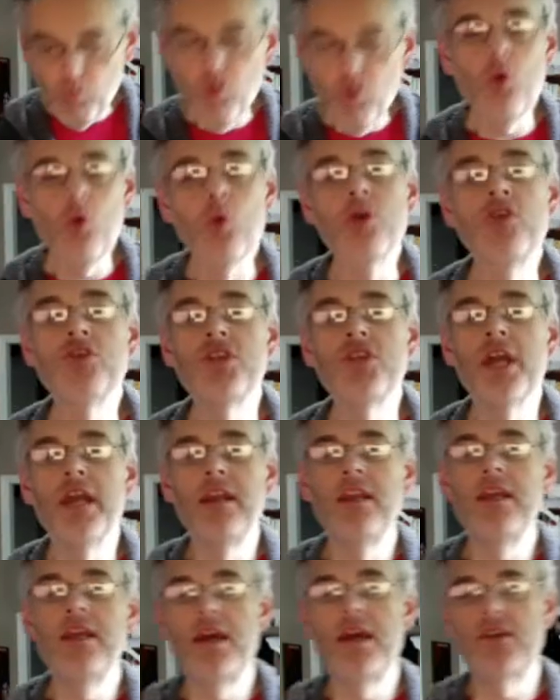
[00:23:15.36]
we're using
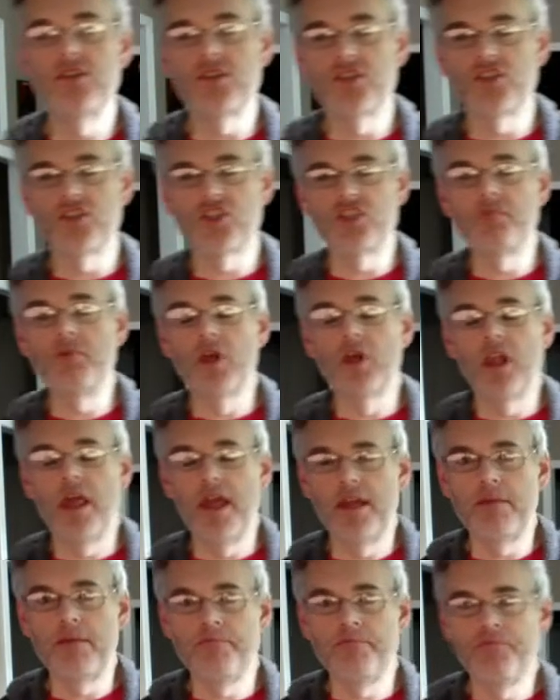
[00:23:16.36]
NDAs to
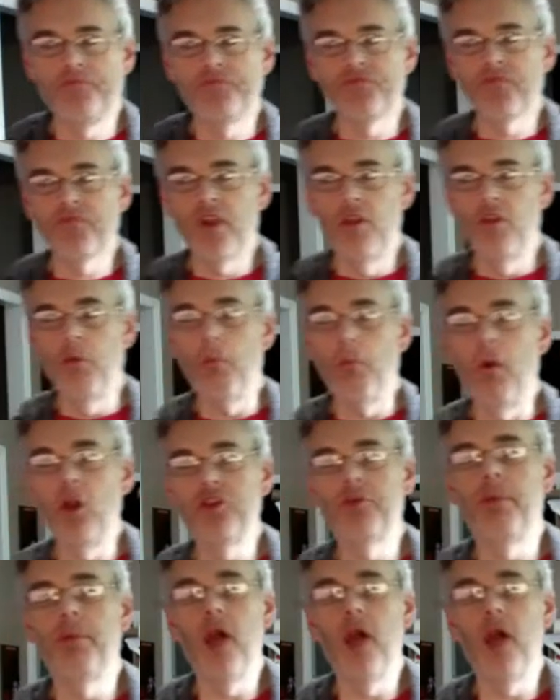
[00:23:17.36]
simulate the multiple